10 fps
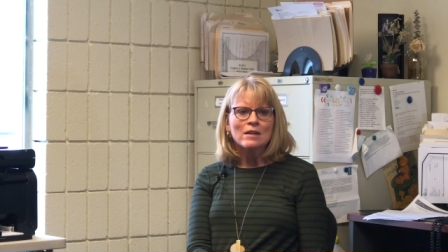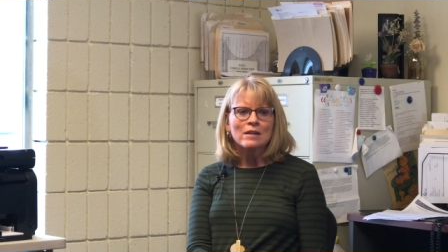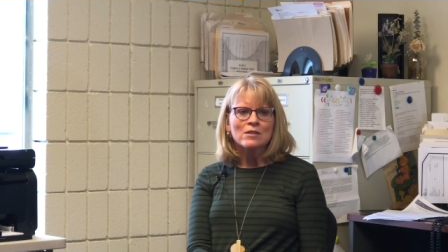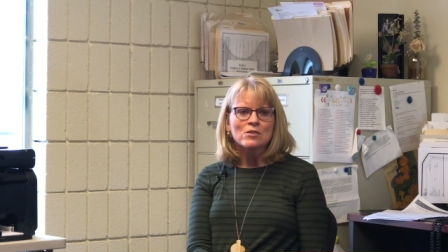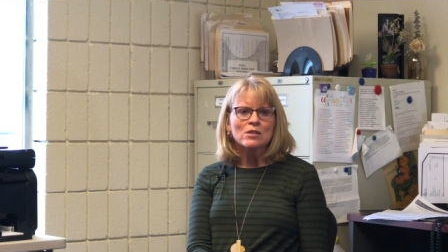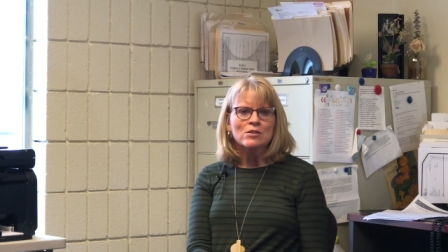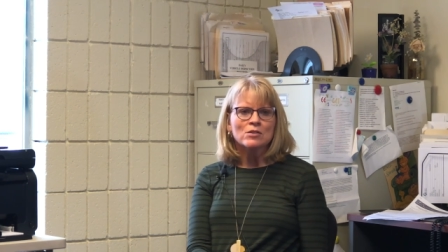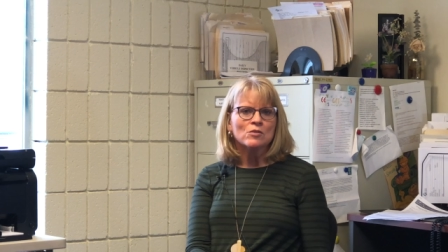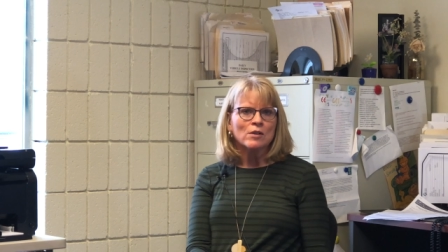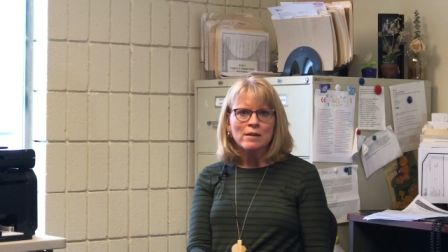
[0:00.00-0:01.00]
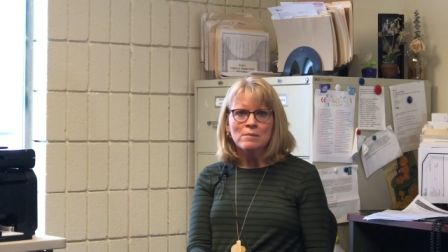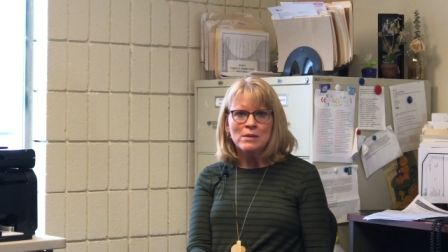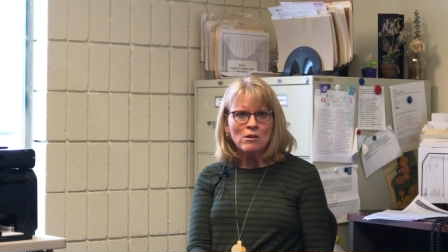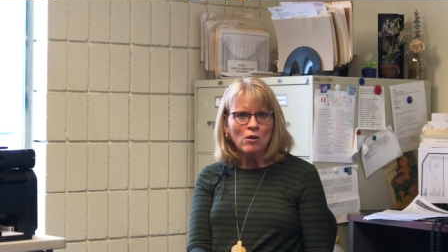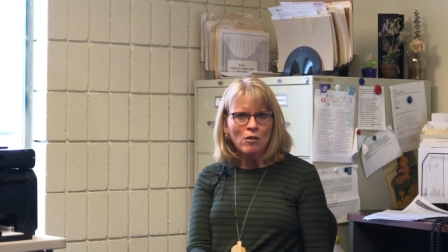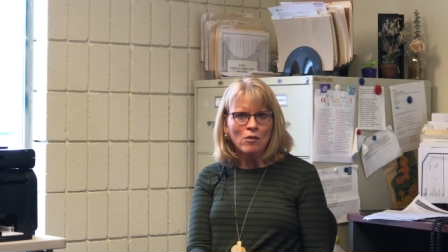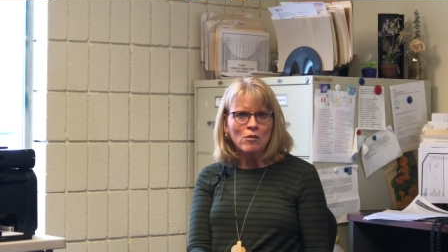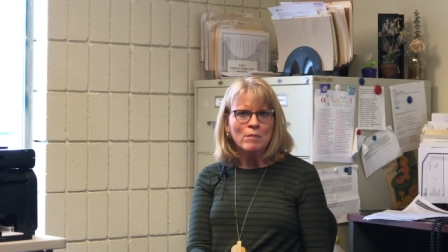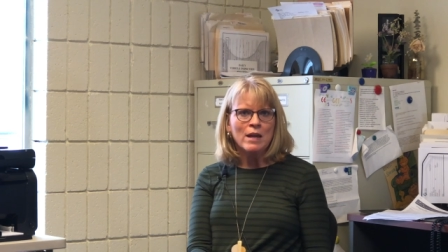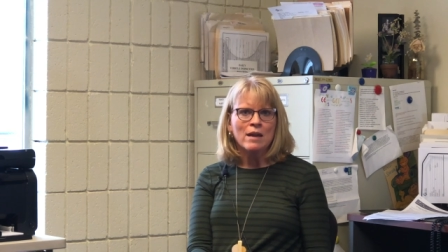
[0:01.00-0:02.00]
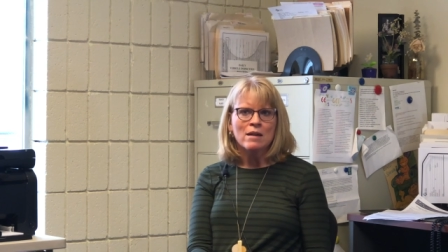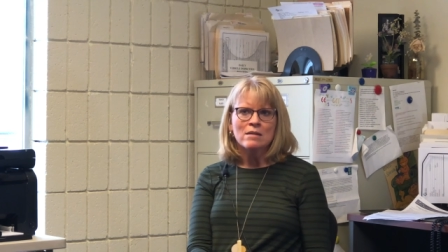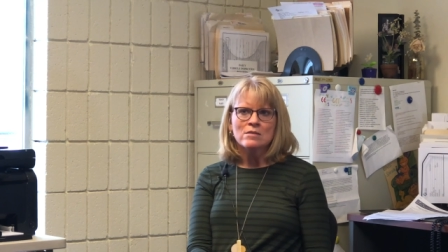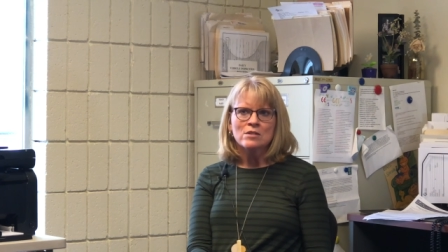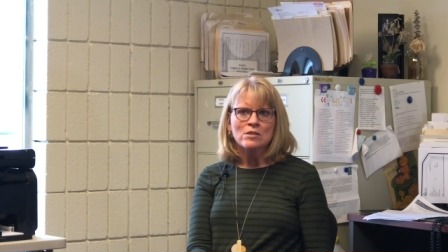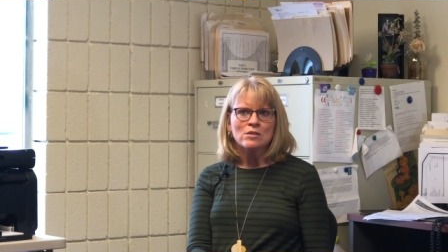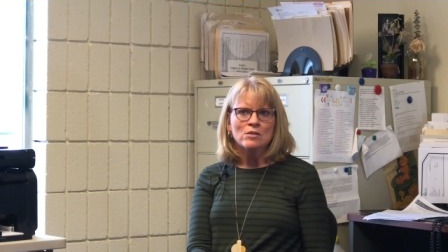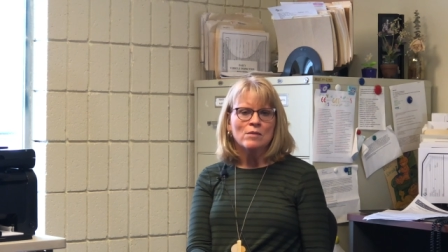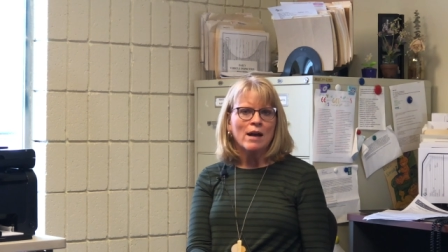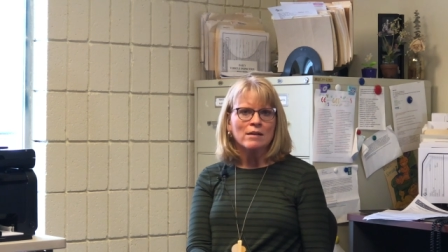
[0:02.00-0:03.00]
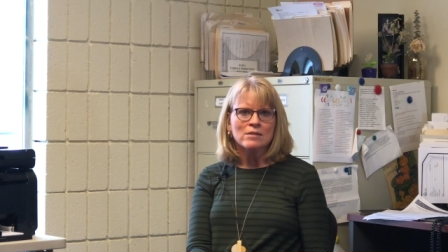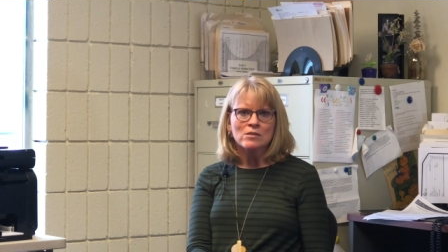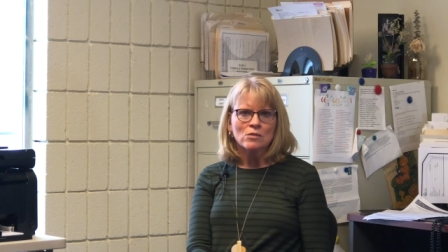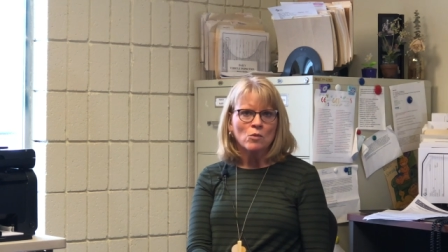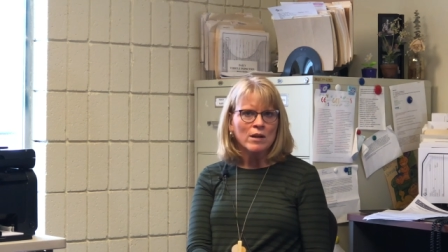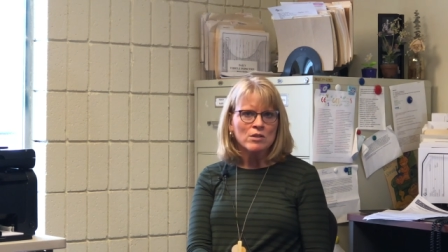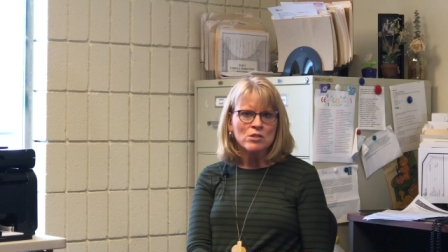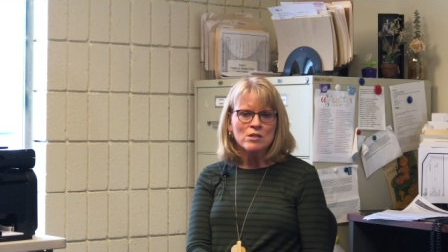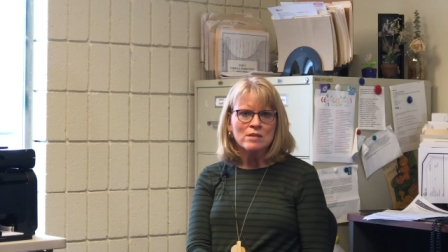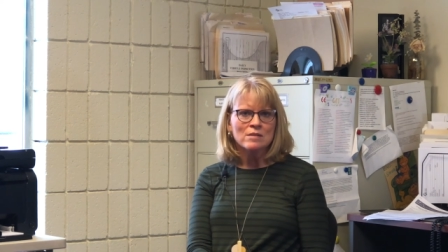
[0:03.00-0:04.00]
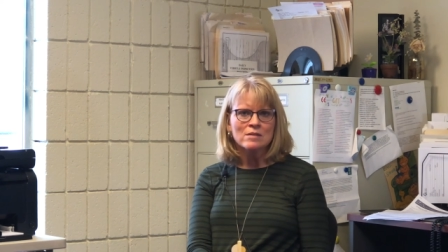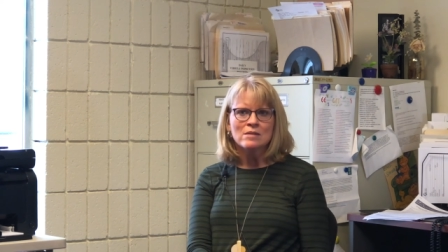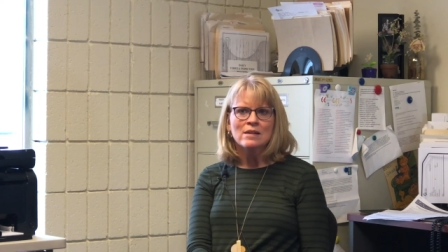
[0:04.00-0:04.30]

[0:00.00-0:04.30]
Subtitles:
I usually just try to be calm and to ask questions,